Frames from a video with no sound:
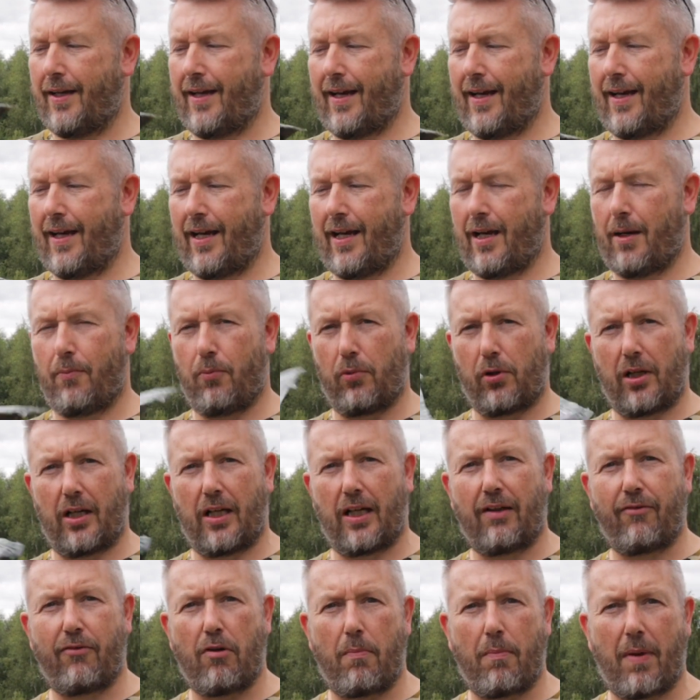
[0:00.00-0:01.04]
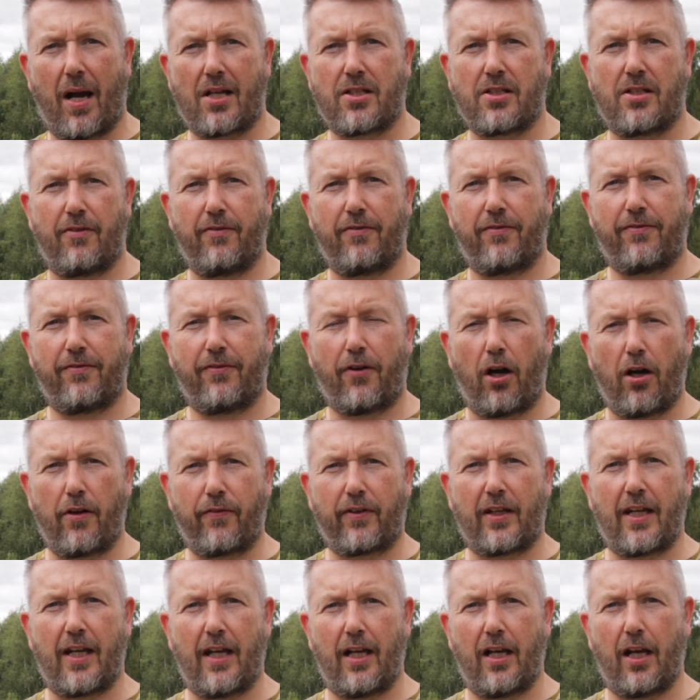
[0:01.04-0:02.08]
We're going to give a massive 5
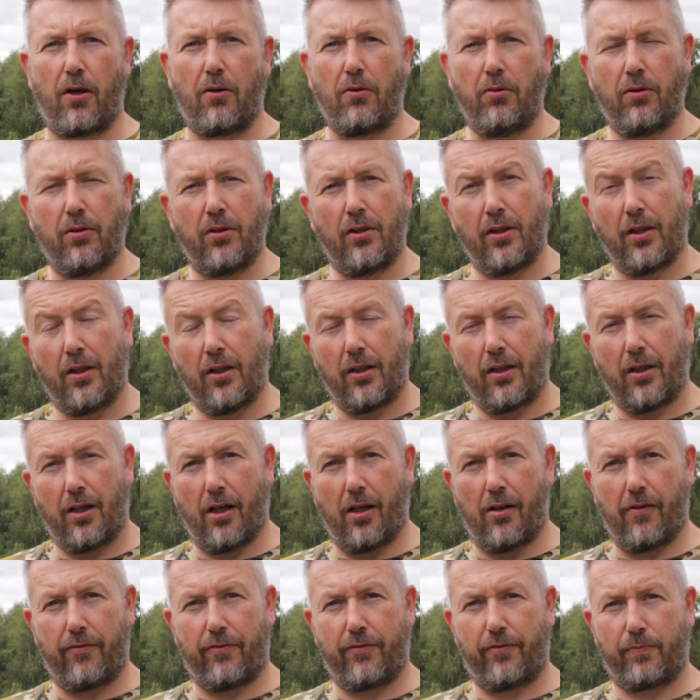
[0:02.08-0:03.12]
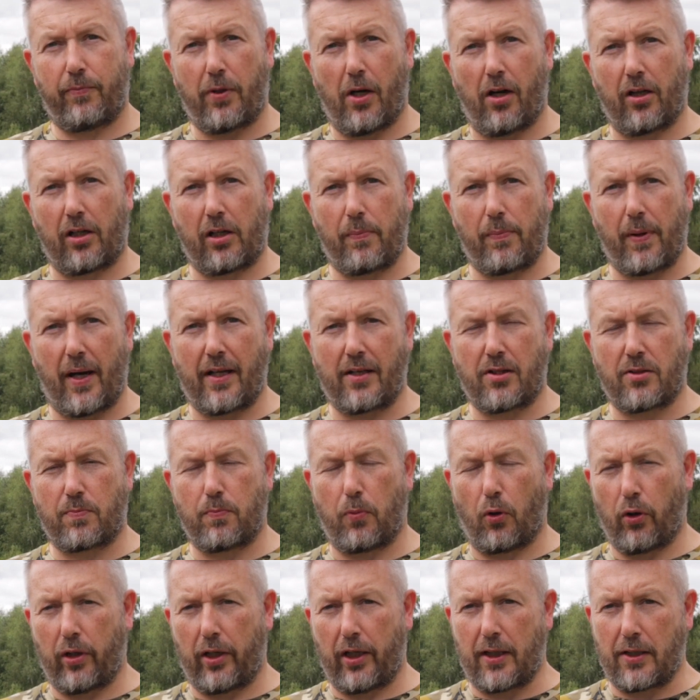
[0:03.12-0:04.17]
kilo of Parker Baits
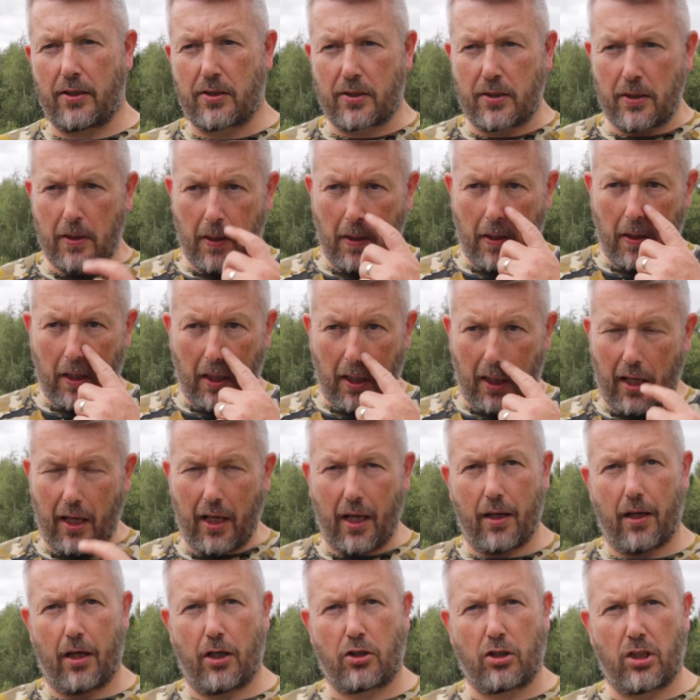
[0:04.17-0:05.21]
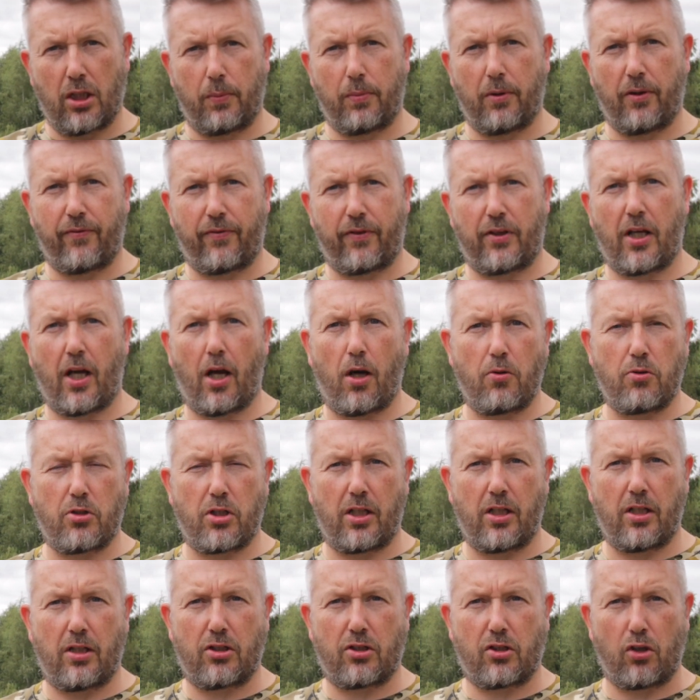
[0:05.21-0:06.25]
boilies, a tub of the
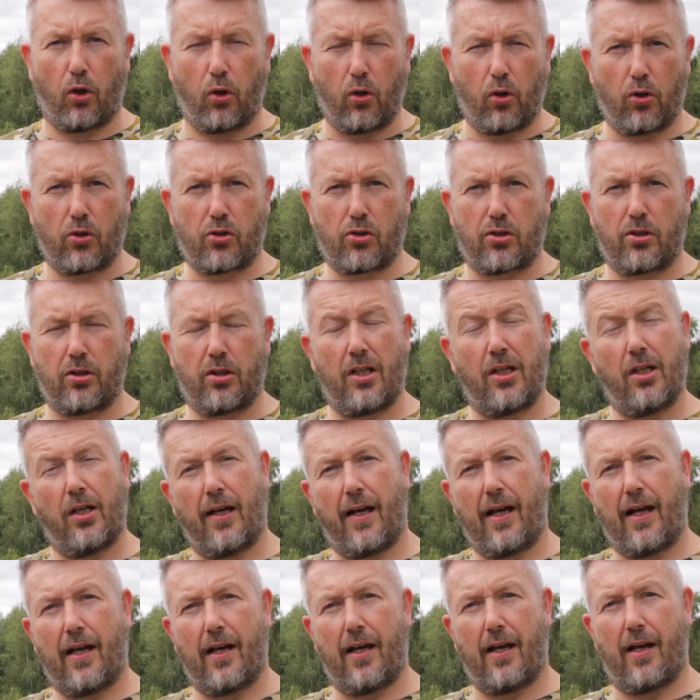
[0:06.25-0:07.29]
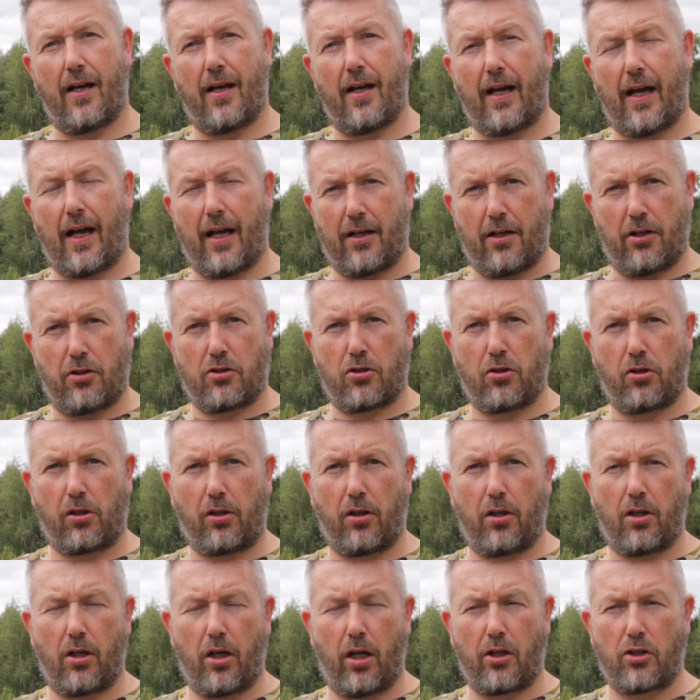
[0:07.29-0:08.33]
OG sauce, and a
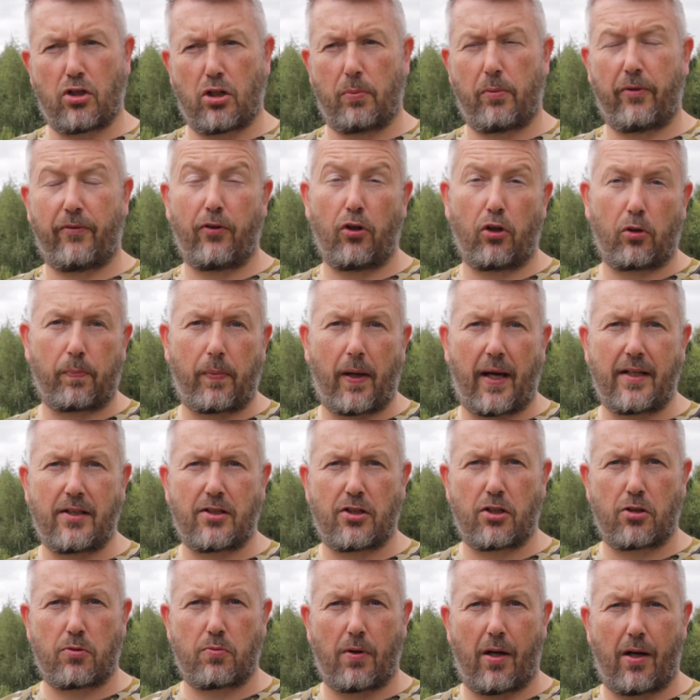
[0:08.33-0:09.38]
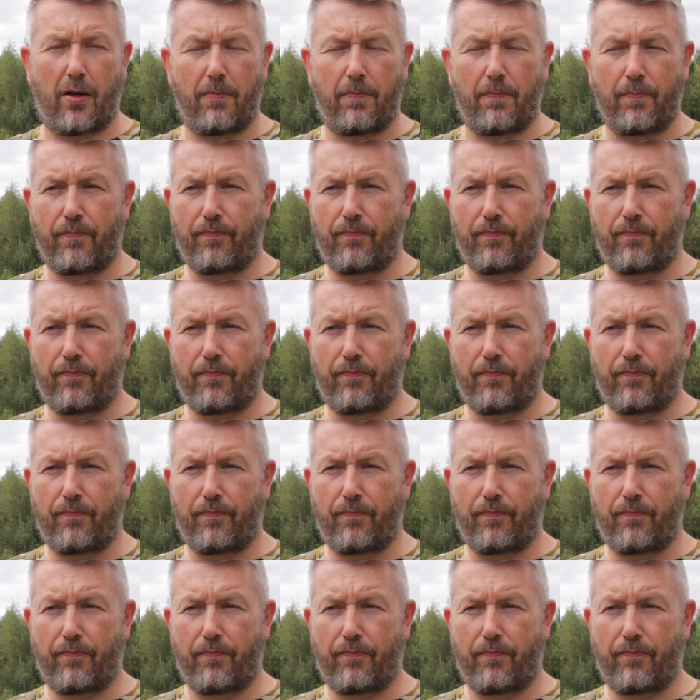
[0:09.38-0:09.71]
tub of hook baits as well.